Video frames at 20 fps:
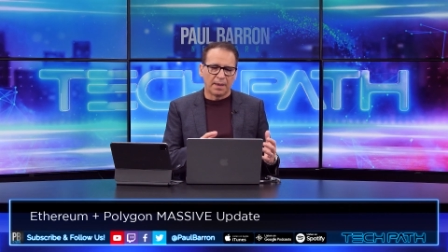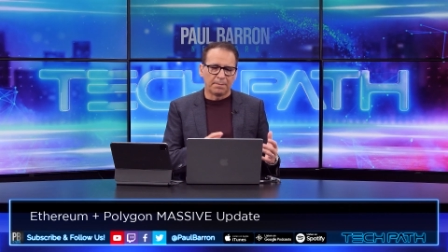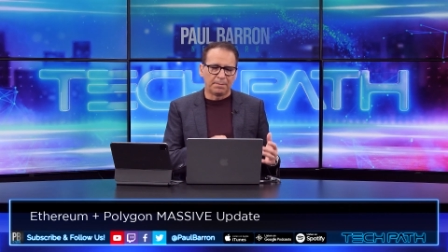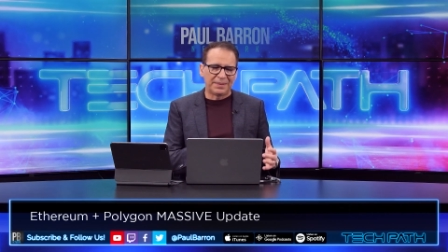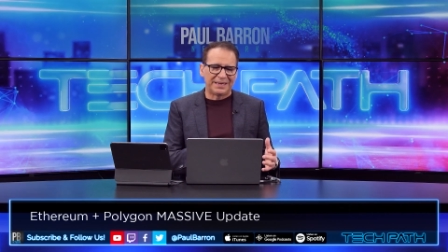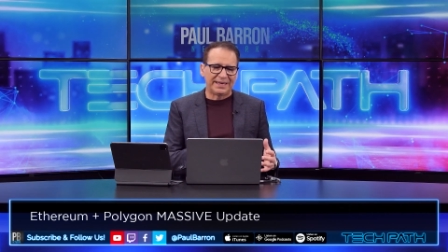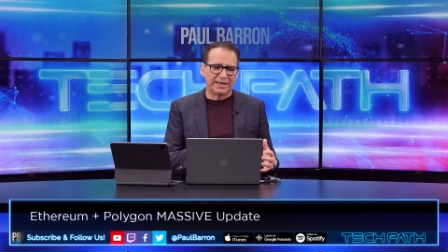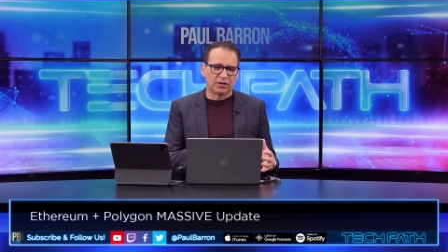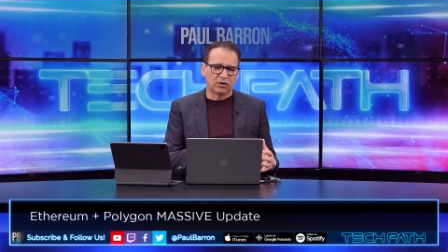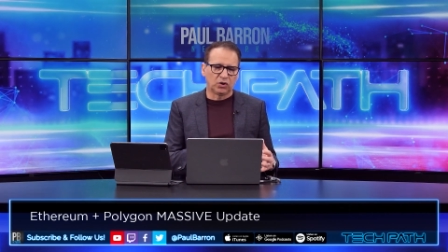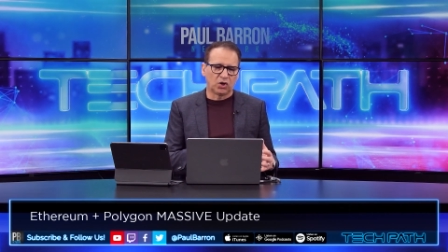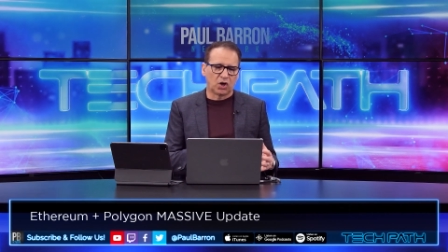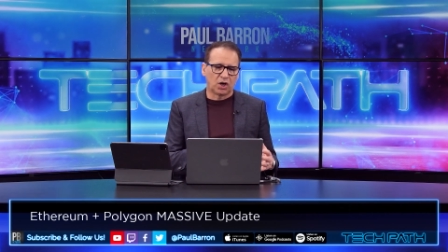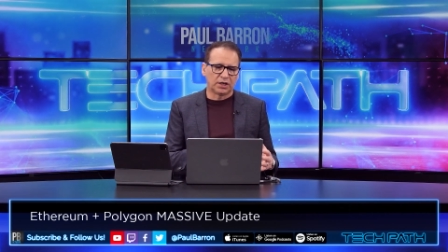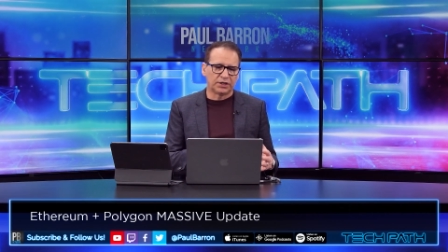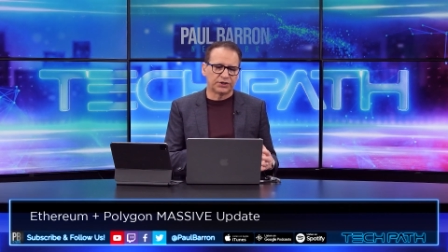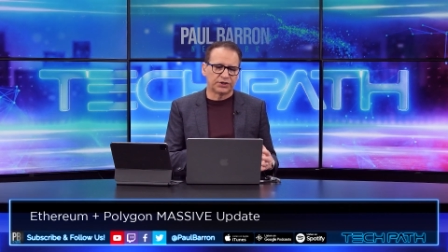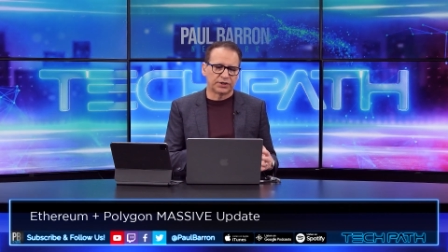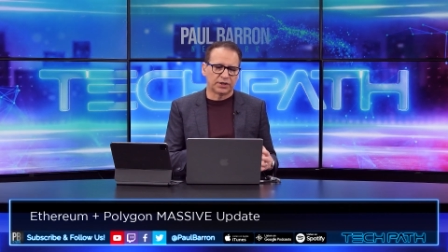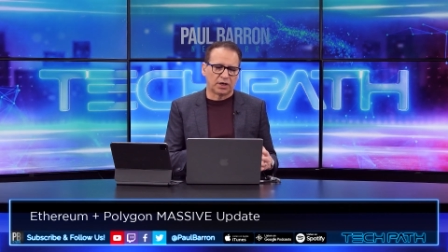being
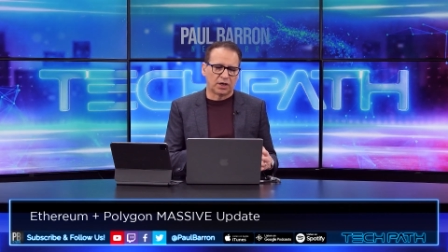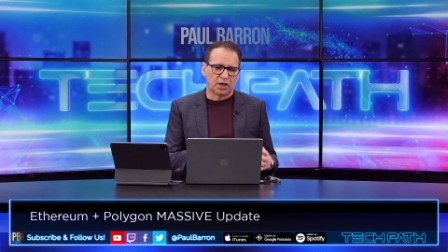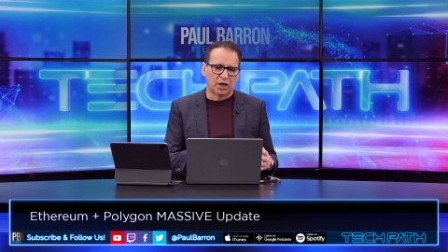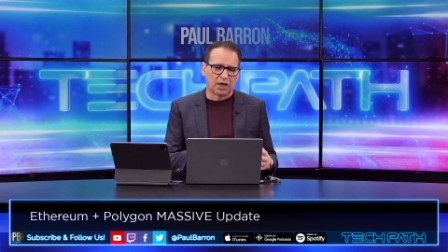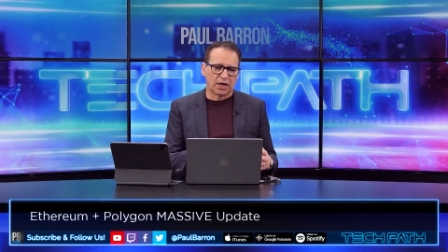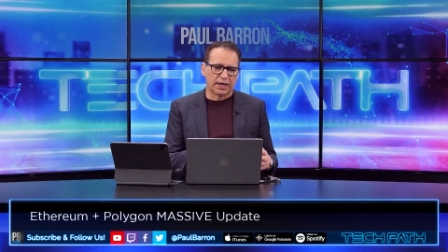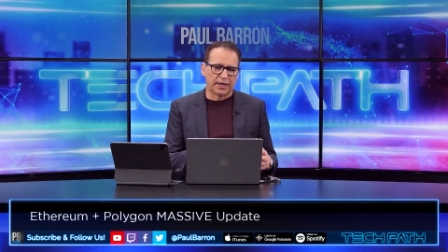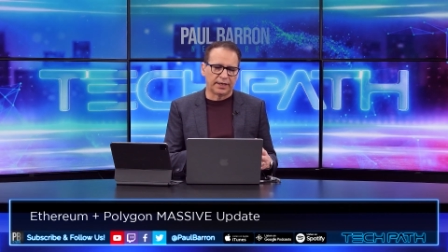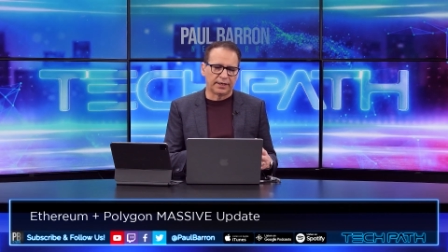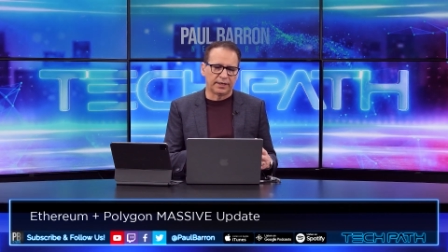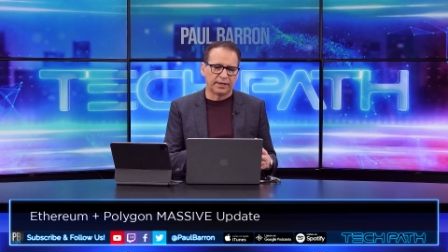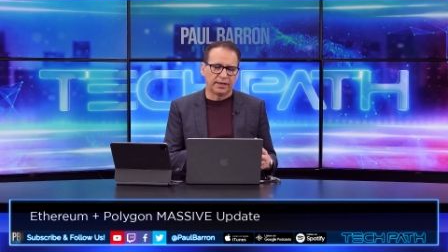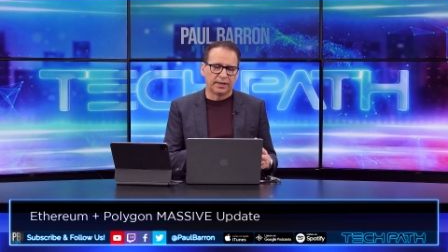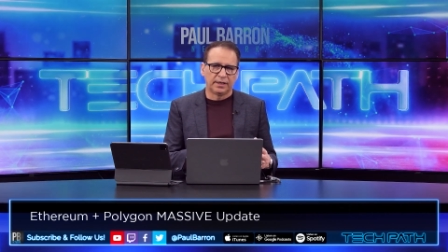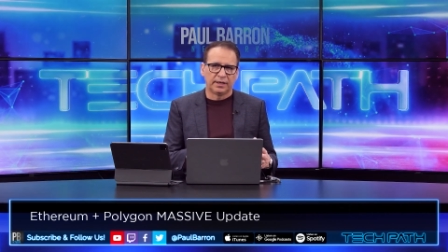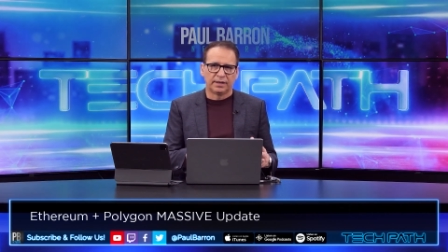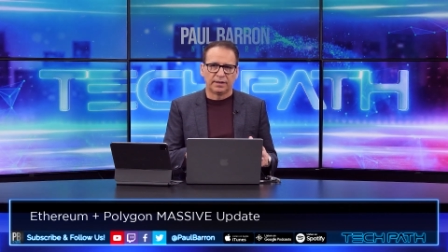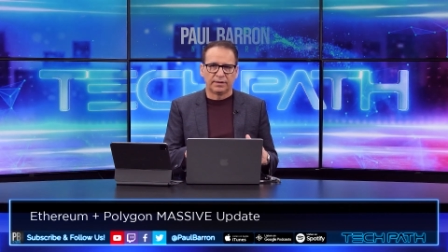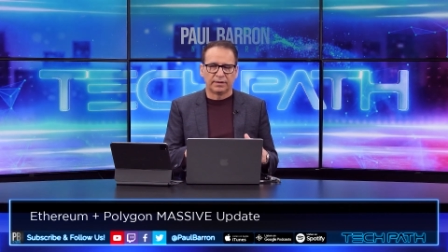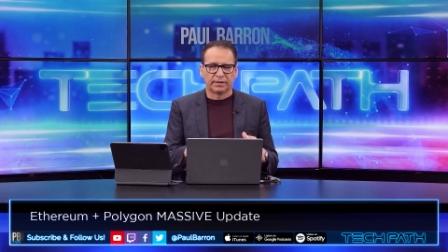launched on
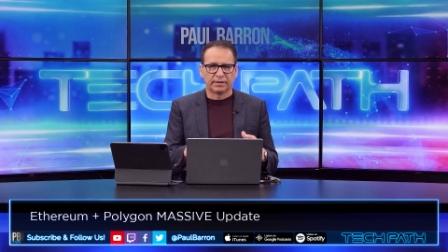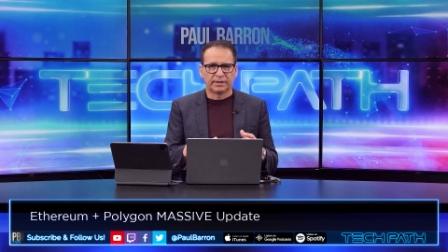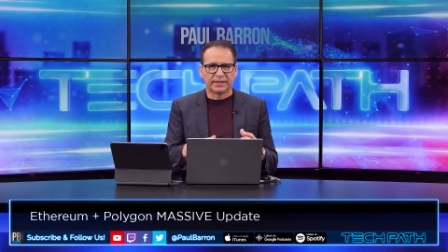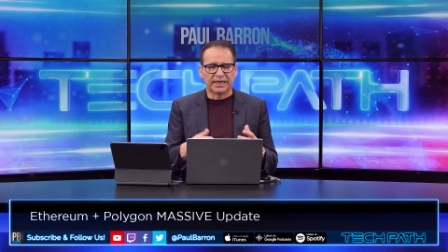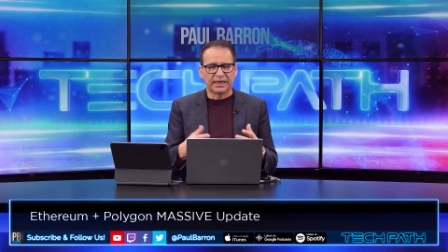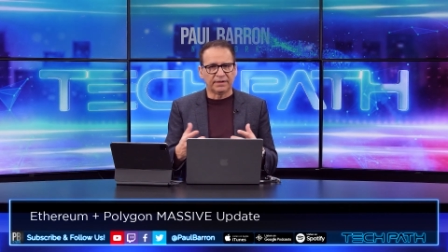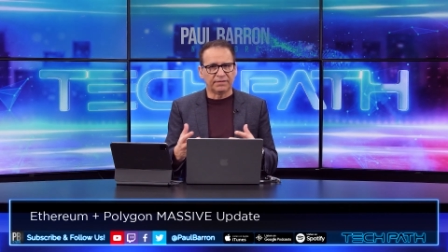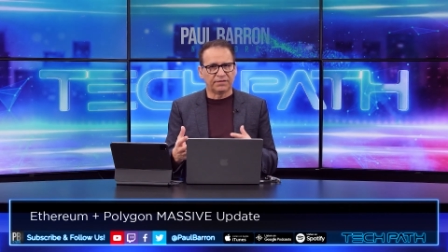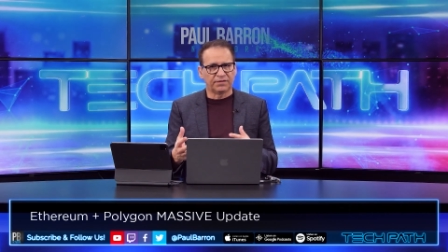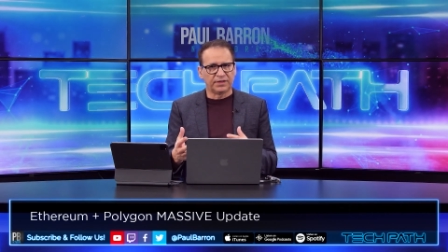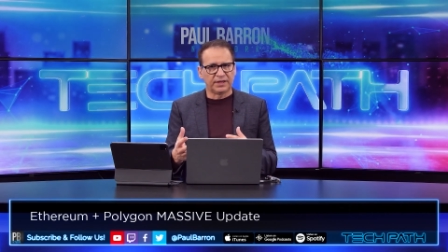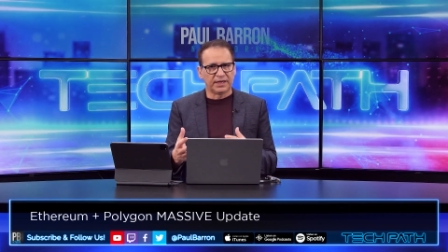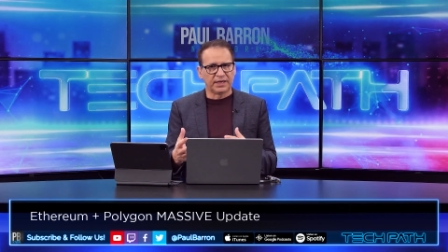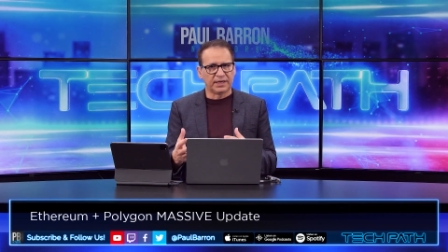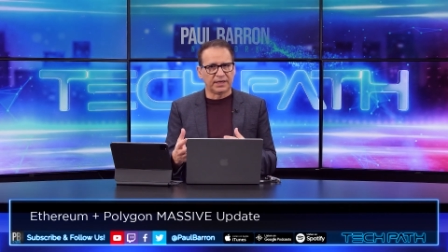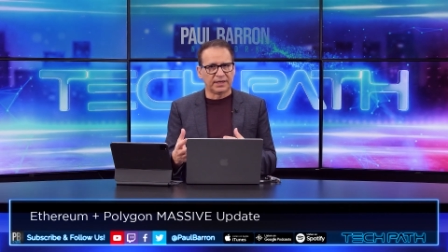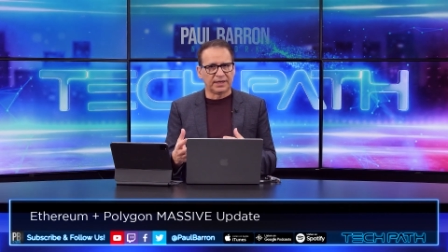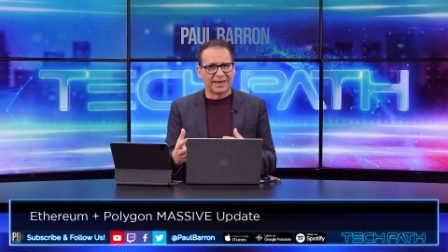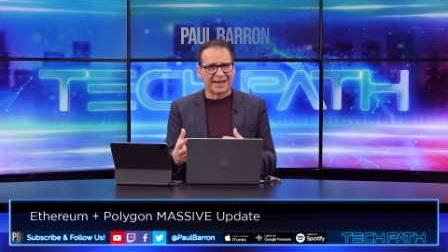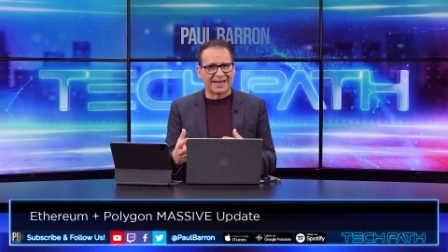kind of the